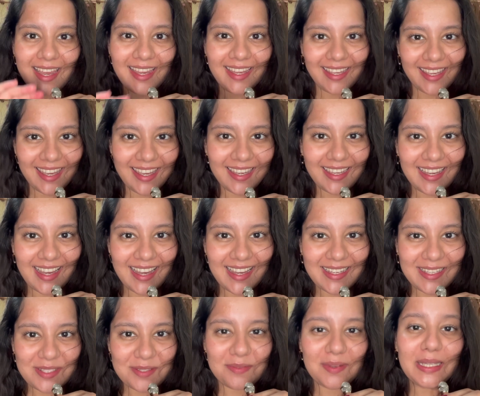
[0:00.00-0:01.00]
Hey
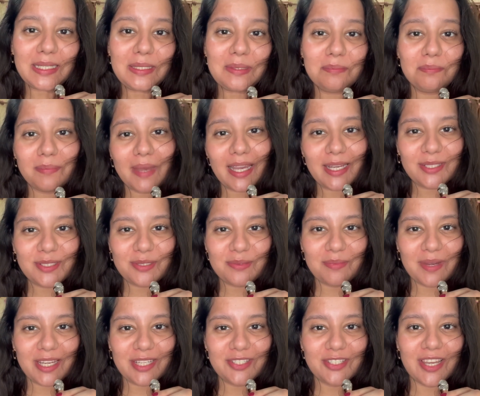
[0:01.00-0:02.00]
guys, welcome back to
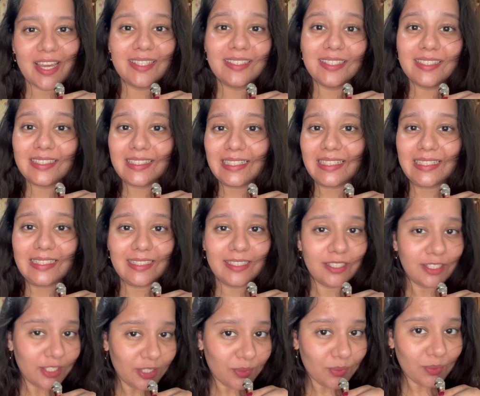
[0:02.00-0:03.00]
my channel
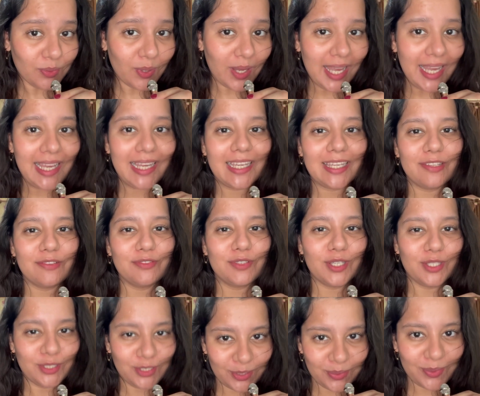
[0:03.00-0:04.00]
ClearHue. If you're
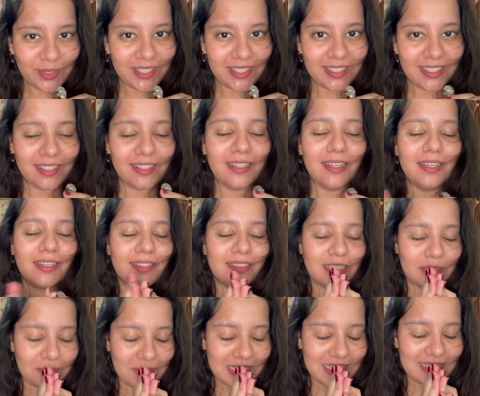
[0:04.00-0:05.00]
new here,
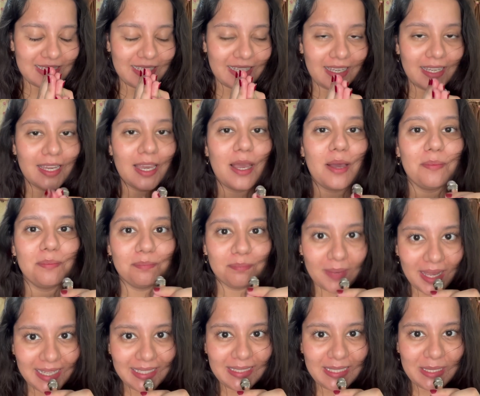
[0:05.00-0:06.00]
namaste.
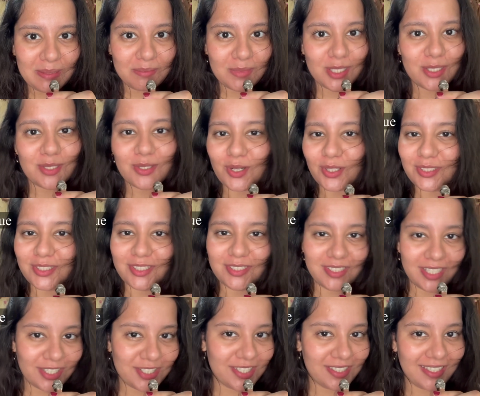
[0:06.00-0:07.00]
My name is Dr.
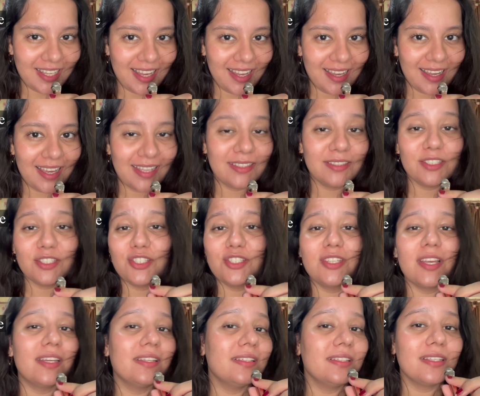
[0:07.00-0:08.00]
Rakshita and this
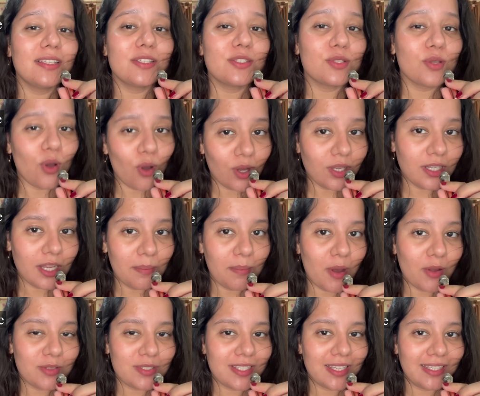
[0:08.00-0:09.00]
channel is all
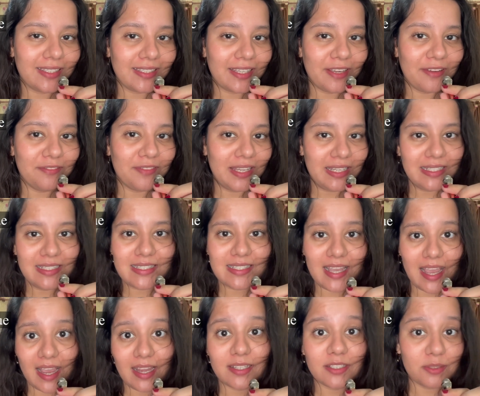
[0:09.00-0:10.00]
about skincare, wellness
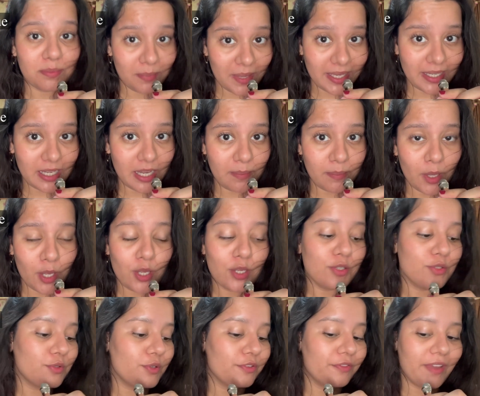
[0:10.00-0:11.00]
and makeup.
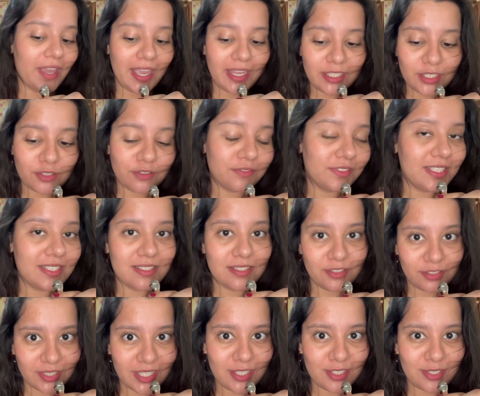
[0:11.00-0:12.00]
So if any of these
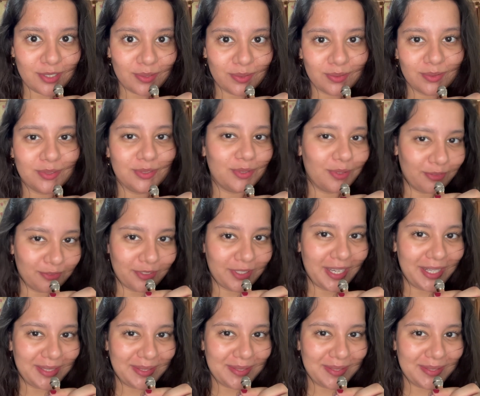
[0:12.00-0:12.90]
interest you, don't forget to